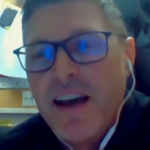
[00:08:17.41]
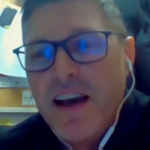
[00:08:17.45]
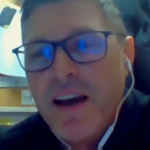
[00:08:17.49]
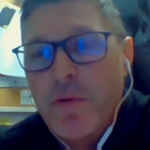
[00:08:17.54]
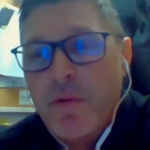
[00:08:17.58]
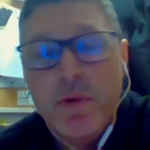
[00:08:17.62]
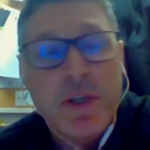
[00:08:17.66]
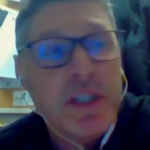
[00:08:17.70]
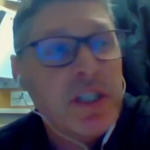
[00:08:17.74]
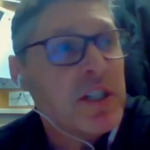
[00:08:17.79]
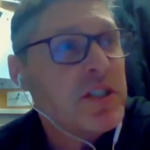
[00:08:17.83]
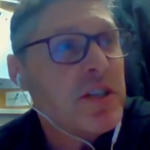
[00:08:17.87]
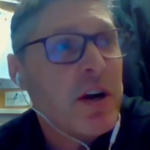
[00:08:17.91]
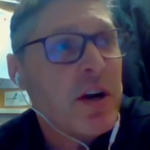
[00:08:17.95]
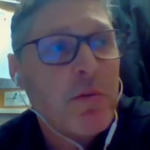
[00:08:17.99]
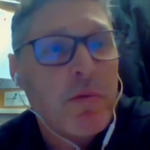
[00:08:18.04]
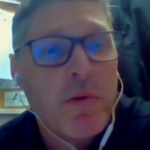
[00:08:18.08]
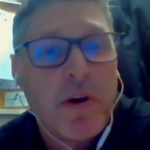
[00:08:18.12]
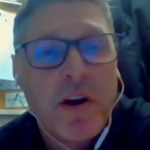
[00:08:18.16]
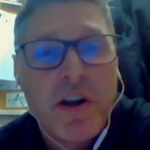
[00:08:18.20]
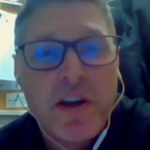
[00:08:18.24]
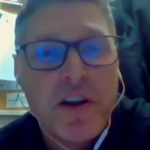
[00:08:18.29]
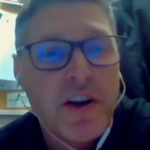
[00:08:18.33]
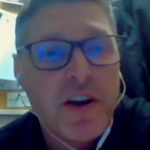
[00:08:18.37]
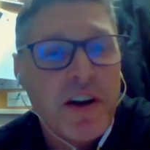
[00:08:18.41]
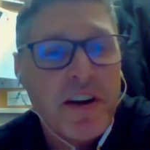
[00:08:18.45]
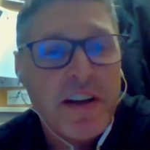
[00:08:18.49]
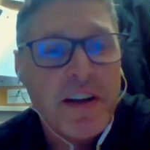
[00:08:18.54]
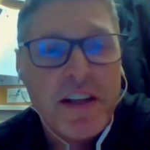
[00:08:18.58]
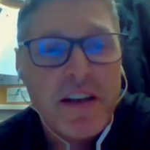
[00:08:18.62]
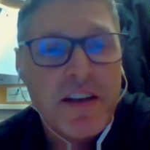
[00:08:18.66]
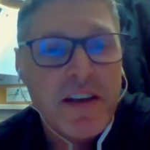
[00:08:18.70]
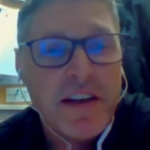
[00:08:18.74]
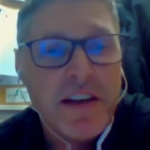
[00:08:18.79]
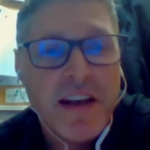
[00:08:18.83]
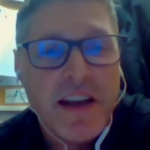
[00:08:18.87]
We just start working on it,
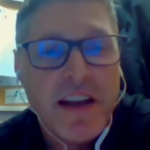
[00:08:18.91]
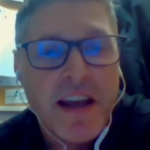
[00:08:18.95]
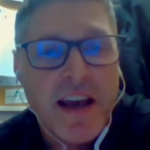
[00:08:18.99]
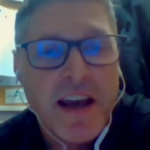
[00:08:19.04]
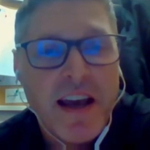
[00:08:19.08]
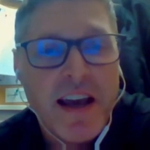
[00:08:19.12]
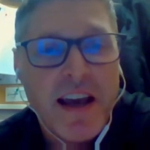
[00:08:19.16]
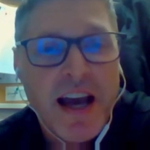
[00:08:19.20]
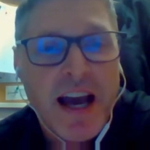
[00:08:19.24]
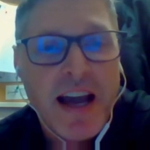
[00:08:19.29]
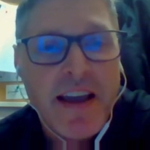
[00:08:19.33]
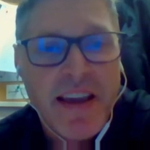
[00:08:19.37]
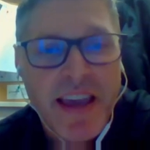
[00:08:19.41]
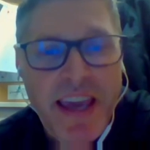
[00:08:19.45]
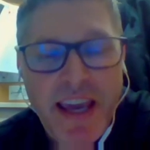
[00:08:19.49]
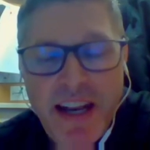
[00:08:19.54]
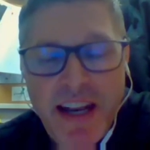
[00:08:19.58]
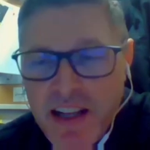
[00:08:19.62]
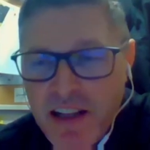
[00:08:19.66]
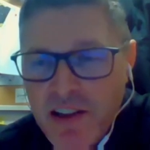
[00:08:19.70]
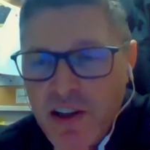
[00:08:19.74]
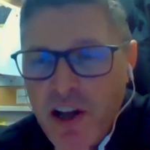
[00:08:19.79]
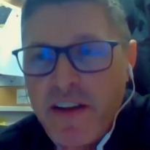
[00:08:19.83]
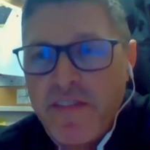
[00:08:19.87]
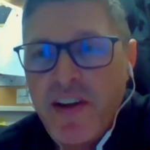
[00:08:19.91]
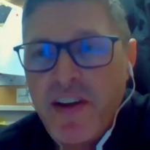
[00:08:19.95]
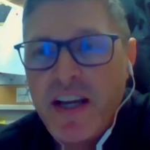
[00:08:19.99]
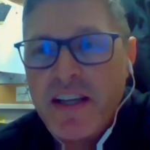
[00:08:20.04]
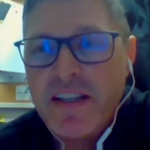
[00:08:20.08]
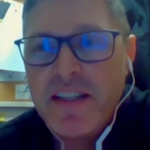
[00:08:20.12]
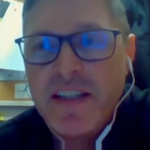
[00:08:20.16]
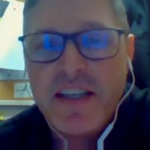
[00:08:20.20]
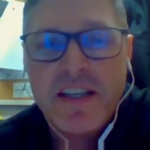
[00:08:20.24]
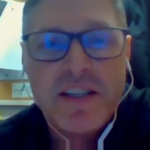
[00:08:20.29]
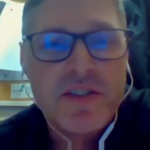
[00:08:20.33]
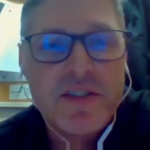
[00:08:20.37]
and I get a lot of
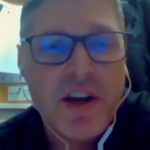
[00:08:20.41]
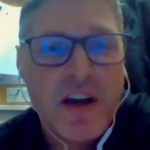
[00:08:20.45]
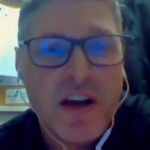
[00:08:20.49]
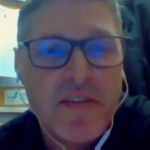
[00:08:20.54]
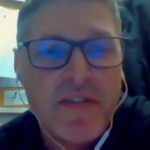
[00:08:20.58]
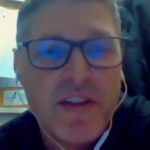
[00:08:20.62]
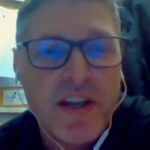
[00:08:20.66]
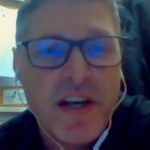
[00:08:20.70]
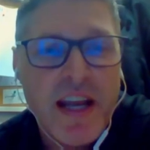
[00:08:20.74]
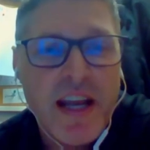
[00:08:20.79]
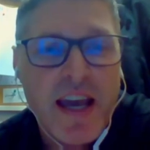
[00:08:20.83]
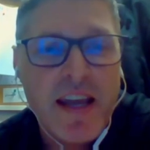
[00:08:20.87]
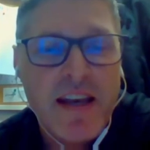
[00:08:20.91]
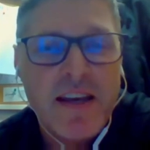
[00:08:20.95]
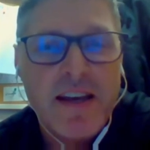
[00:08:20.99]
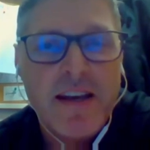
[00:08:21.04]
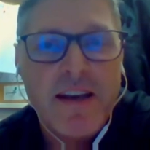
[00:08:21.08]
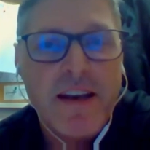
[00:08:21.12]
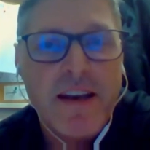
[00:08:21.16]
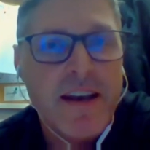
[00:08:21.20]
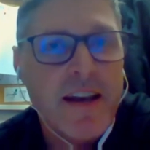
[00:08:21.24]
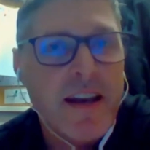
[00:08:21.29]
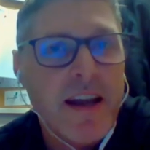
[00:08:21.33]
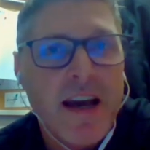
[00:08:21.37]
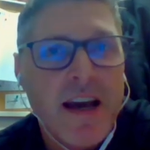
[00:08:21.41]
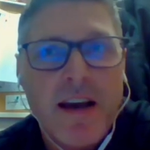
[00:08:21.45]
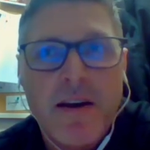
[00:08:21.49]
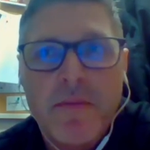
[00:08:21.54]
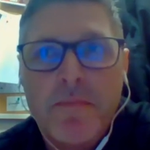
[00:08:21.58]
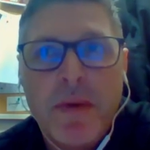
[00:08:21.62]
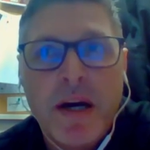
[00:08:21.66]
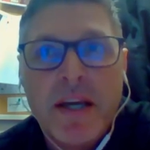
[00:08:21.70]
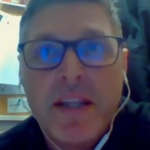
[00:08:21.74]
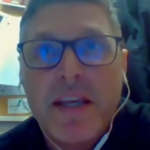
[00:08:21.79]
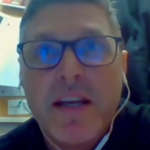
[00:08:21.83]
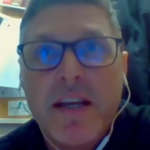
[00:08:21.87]
ideas off the net, and
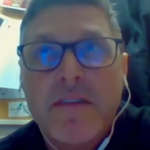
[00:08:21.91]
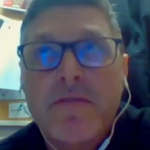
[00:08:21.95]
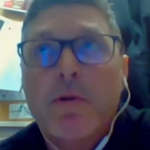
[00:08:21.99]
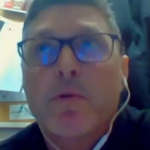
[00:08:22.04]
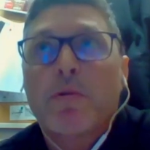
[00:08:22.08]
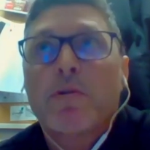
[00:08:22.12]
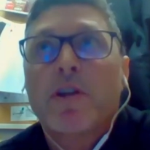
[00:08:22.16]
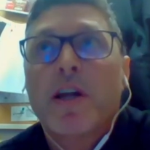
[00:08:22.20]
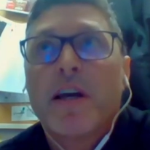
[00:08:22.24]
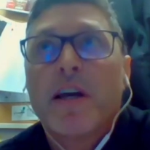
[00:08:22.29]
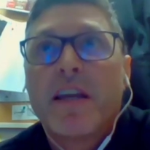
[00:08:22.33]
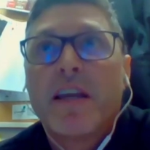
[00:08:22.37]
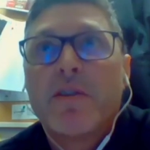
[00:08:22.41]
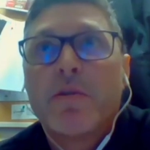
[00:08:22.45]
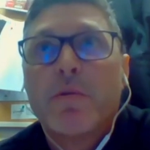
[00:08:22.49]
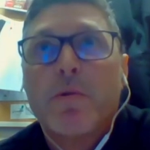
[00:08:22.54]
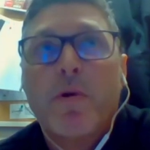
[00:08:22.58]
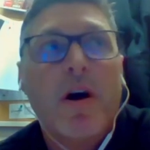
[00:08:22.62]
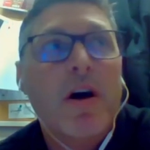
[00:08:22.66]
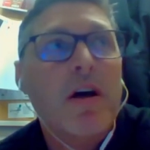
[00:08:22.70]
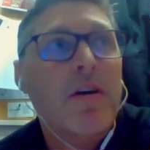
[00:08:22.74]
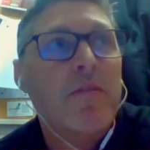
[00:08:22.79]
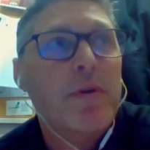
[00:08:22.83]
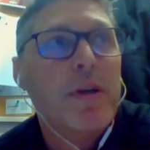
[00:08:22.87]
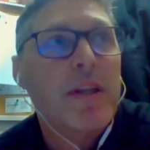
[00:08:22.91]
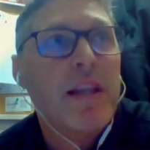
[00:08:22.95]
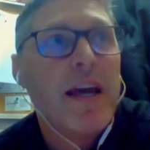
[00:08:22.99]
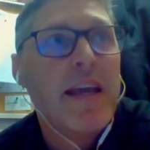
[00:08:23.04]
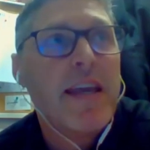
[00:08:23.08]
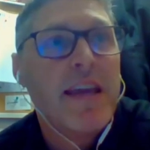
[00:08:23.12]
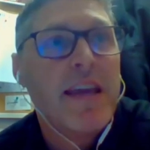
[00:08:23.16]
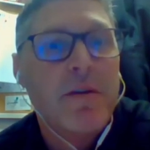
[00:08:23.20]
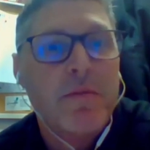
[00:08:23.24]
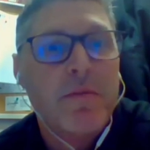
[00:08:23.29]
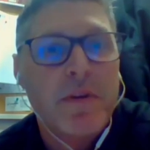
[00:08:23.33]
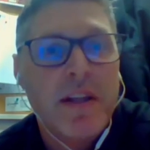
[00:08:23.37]
by the end of it, we'll look at the wall. If we
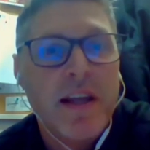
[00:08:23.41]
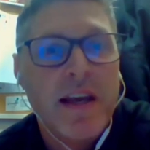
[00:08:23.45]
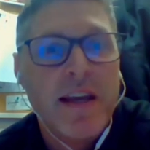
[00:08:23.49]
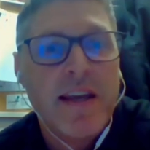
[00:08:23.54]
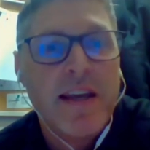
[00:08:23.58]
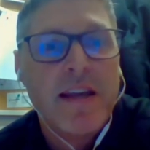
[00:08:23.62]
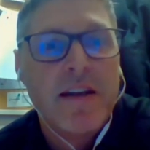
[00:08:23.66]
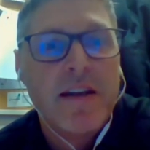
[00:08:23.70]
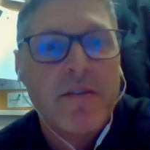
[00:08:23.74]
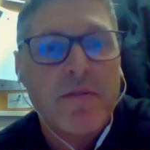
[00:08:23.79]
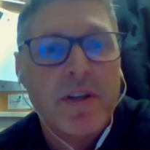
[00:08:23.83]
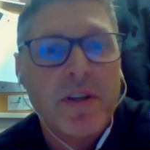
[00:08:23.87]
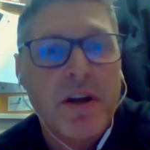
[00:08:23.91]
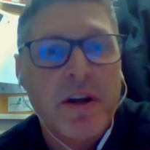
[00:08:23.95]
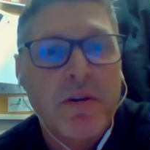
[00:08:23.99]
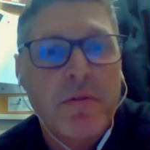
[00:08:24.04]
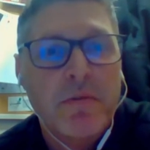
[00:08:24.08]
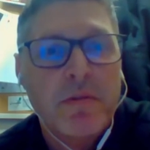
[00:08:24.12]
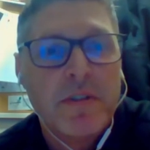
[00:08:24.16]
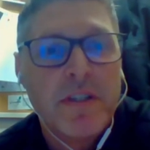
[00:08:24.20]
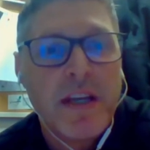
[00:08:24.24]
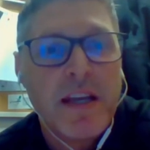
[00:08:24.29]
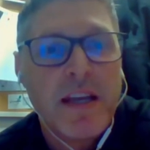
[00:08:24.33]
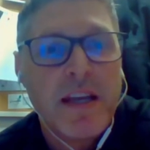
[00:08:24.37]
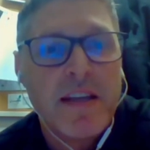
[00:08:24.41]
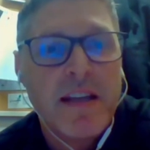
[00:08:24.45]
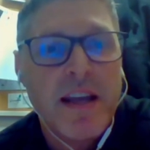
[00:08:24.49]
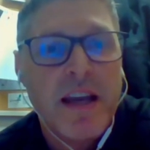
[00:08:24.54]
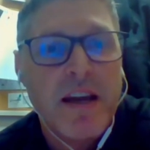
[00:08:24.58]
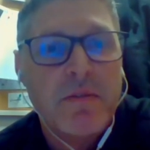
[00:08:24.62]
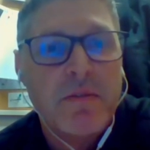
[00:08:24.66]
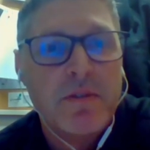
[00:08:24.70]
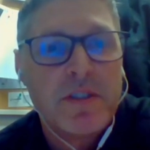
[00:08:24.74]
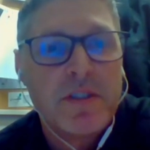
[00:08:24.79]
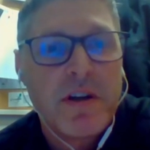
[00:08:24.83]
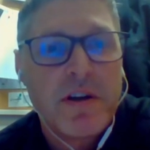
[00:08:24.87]
like it, we like it, and if we don't, we'll take it
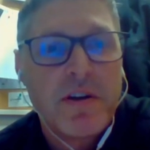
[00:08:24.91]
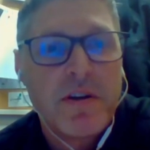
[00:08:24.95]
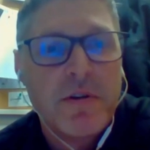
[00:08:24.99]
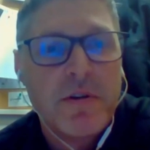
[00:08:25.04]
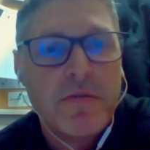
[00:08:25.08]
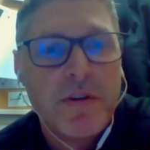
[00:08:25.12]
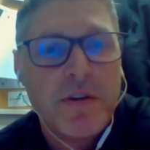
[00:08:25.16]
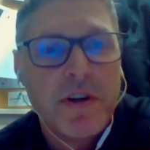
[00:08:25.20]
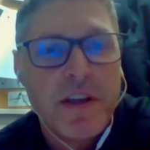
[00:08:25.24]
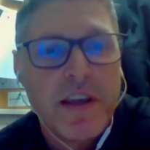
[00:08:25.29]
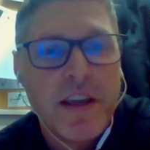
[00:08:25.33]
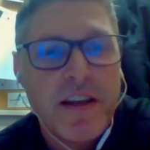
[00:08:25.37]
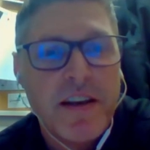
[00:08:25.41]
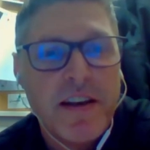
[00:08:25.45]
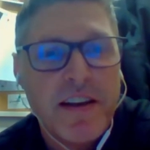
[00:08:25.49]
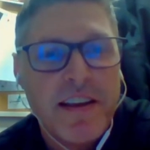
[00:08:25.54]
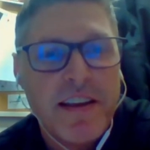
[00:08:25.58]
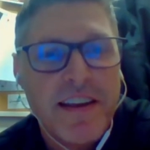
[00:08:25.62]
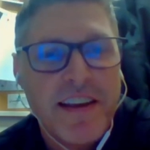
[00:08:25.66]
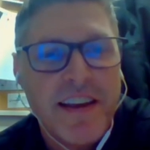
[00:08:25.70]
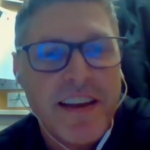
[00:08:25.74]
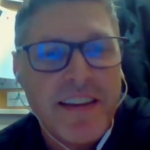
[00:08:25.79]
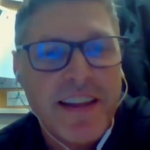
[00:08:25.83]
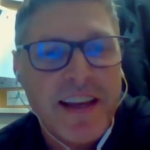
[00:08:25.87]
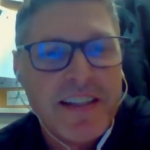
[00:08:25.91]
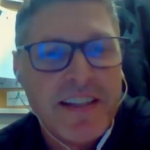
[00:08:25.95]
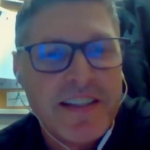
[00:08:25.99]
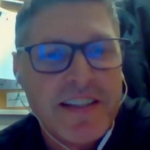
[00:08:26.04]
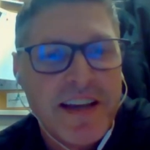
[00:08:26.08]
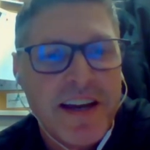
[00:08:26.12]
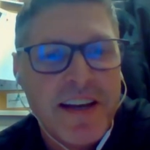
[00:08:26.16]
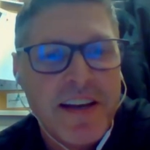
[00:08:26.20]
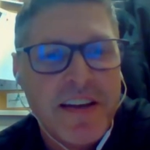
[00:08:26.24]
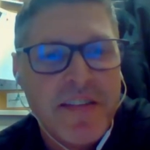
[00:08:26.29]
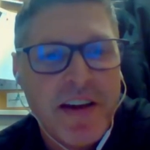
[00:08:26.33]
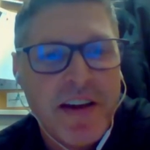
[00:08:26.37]
down. We'll start over again, and that's
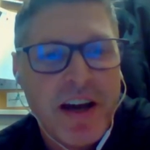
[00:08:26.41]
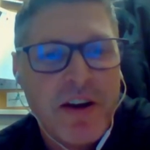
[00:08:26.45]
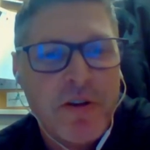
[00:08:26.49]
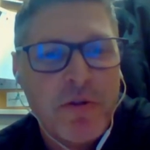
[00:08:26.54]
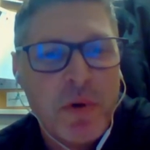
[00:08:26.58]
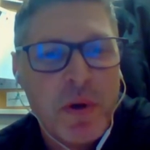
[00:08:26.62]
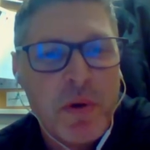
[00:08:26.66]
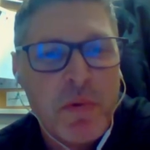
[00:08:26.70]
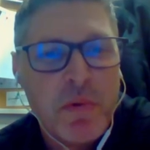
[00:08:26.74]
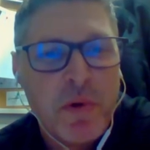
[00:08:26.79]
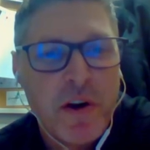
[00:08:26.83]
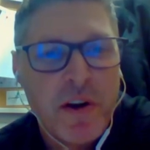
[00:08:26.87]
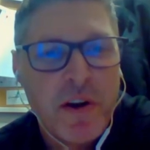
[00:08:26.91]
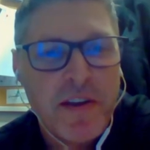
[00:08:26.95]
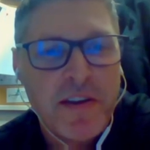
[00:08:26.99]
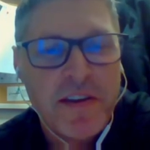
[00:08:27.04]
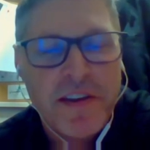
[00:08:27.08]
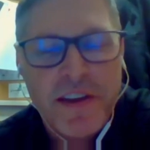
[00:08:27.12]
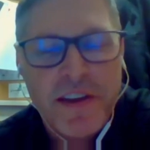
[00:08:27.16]
kind of how we work.